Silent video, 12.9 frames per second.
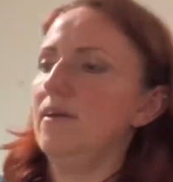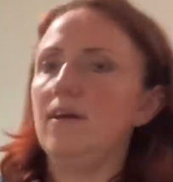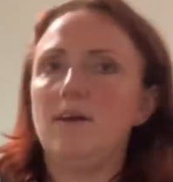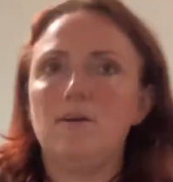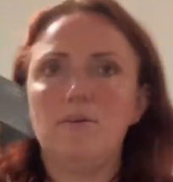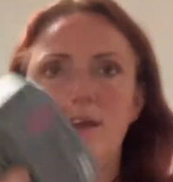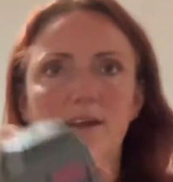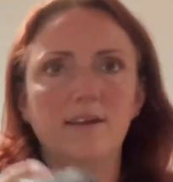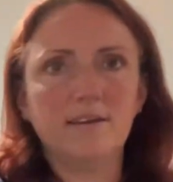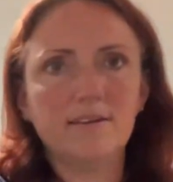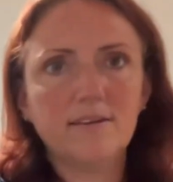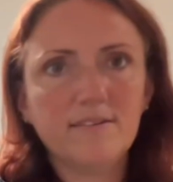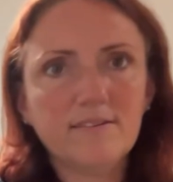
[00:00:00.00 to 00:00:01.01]
Okay,
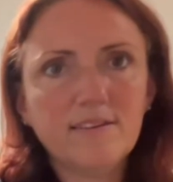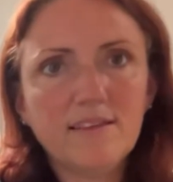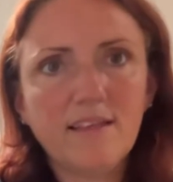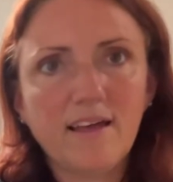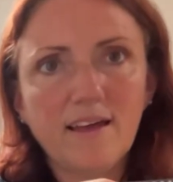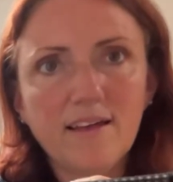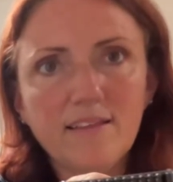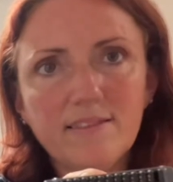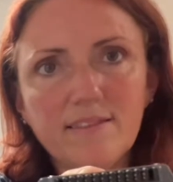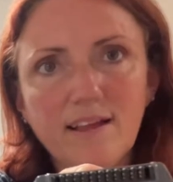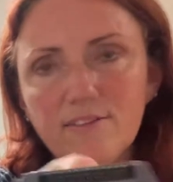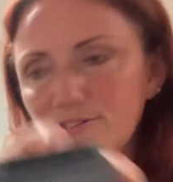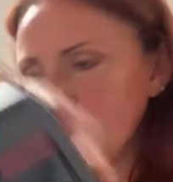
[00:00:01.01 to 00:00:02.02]
see there,
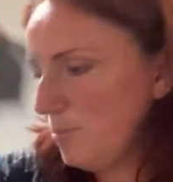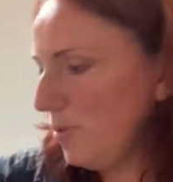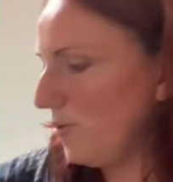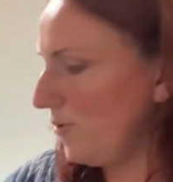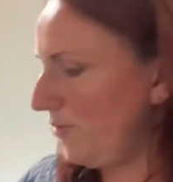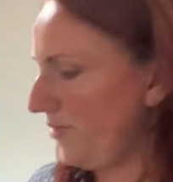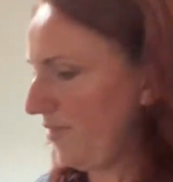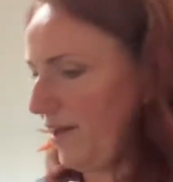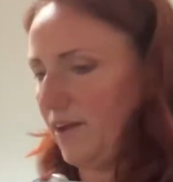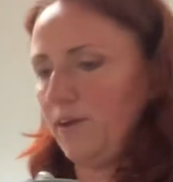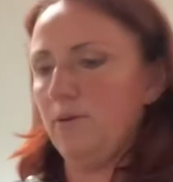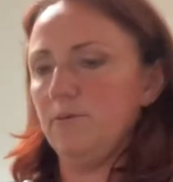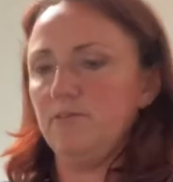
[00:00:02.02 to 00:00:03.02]
that's the port that
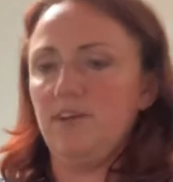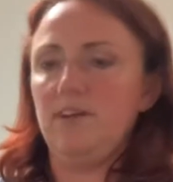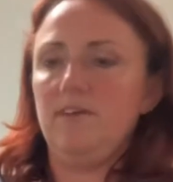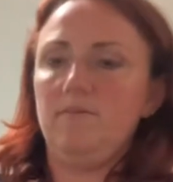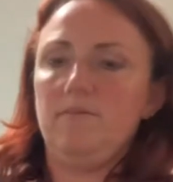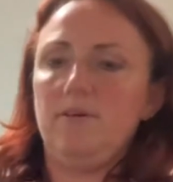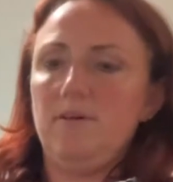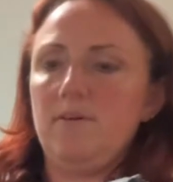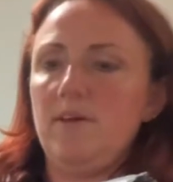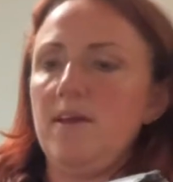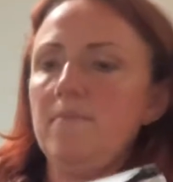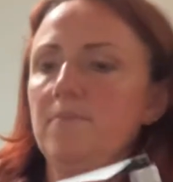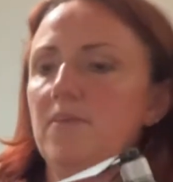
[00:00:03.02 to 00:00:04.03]
goes in,
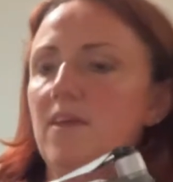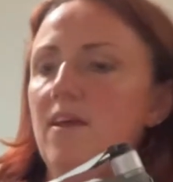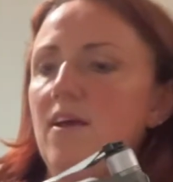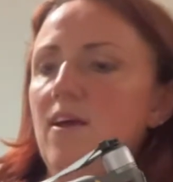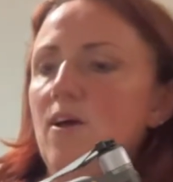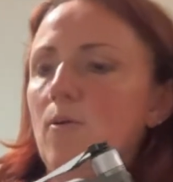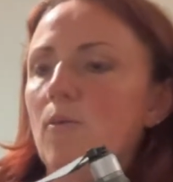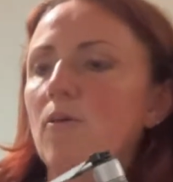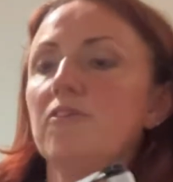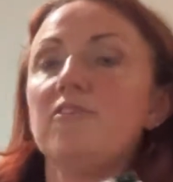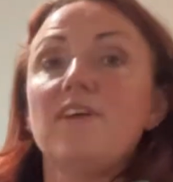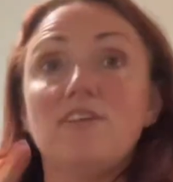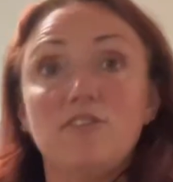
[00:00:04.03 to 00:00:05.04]
okay?
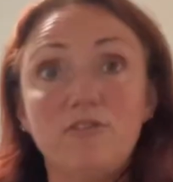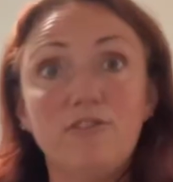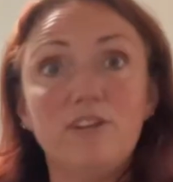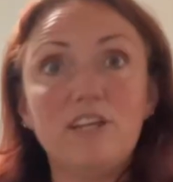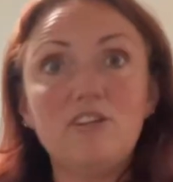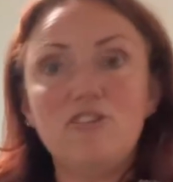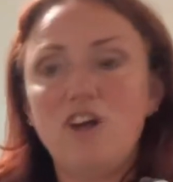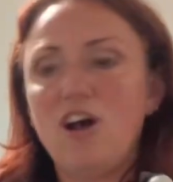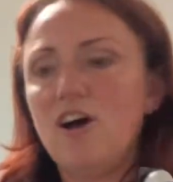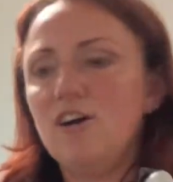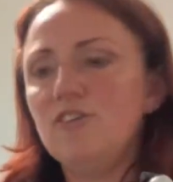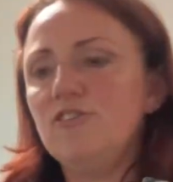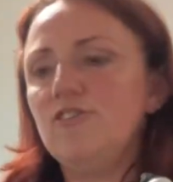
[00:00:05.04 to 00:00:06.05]
Once that's fully
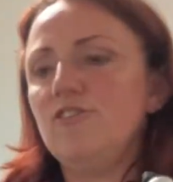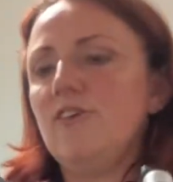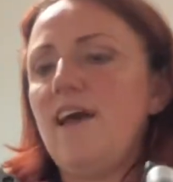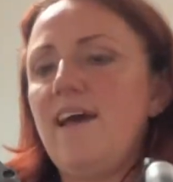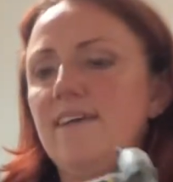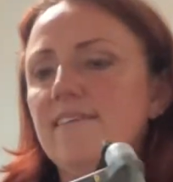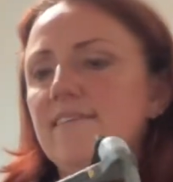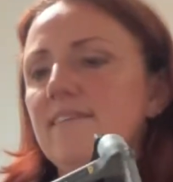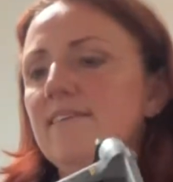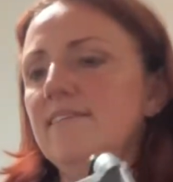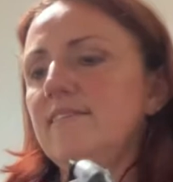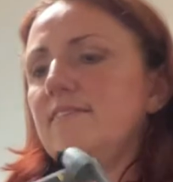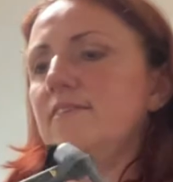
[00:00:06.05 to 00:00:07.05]
charged,
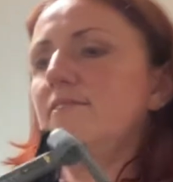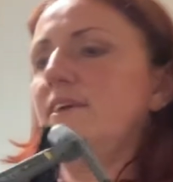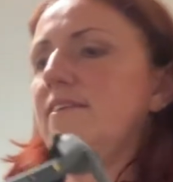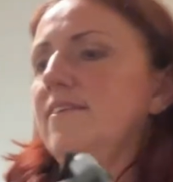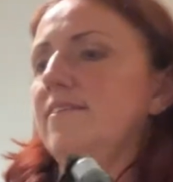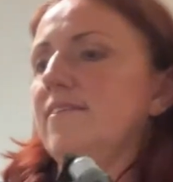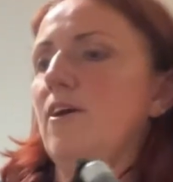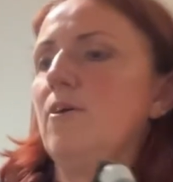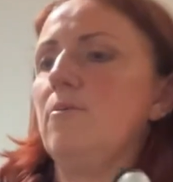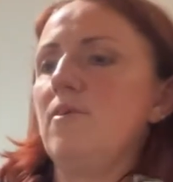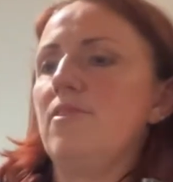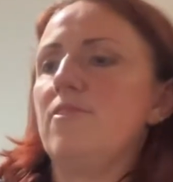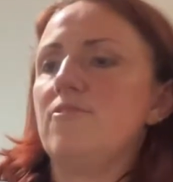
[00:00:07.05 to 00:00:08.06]
excellent, you're ready to go
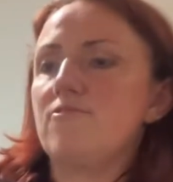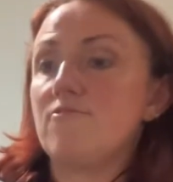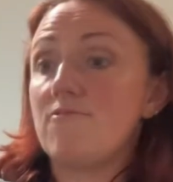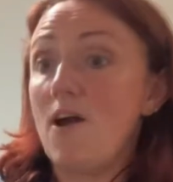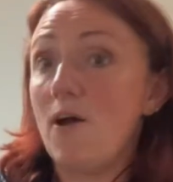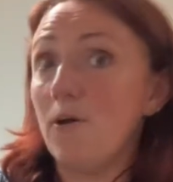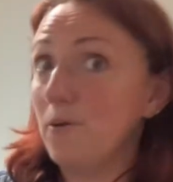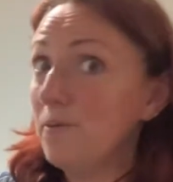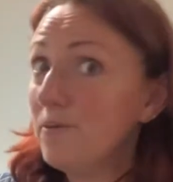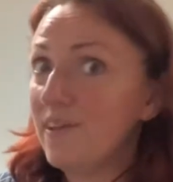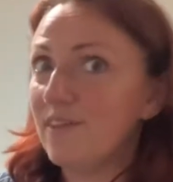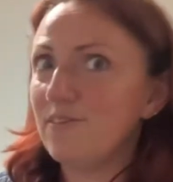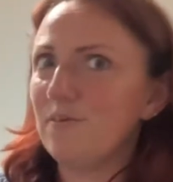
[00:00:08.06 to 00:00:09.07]
with the drone.
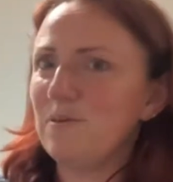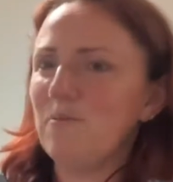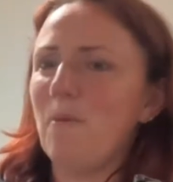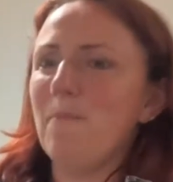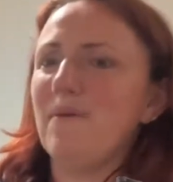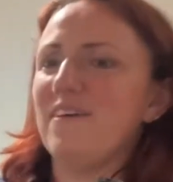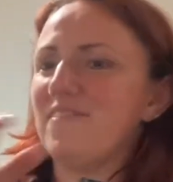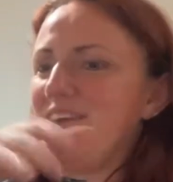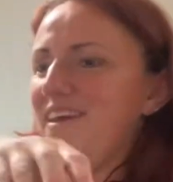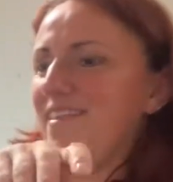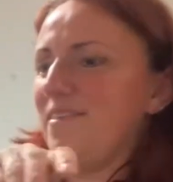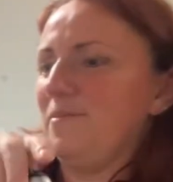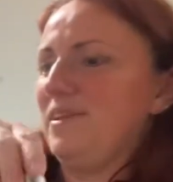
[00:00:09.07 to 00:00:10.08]
That's only one bit of
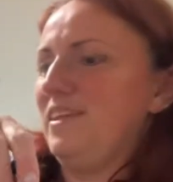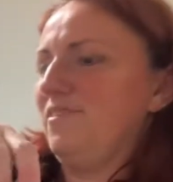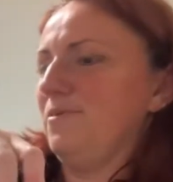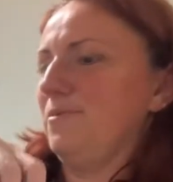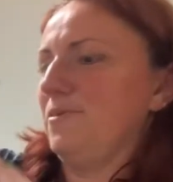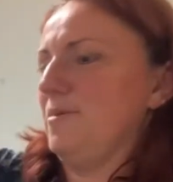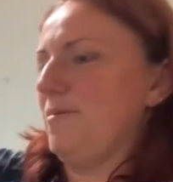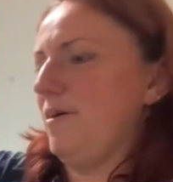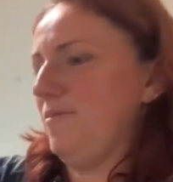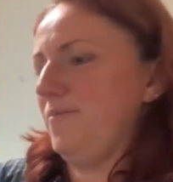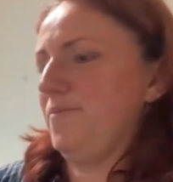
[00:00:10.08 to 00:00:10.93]
kit that we need to worry about.